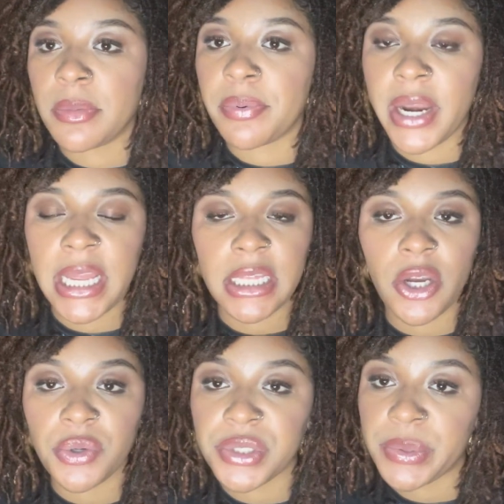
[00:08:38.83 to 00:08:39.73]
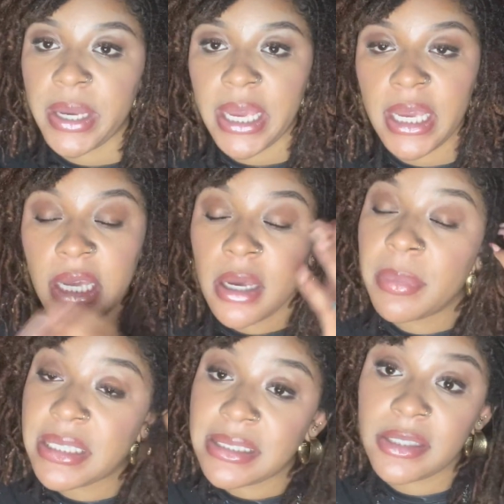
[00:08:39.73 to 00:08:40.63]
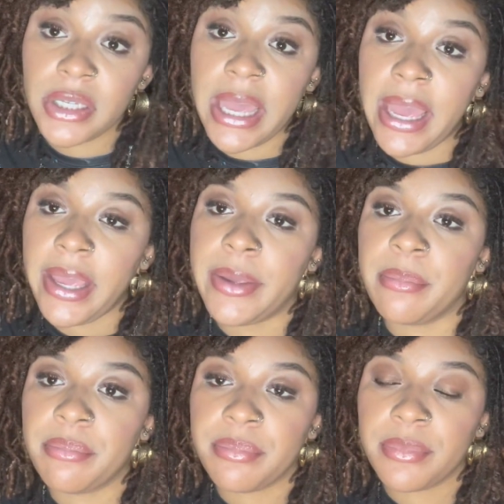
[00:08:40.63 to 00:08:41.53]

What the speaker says: pray and it goes away, but it still came.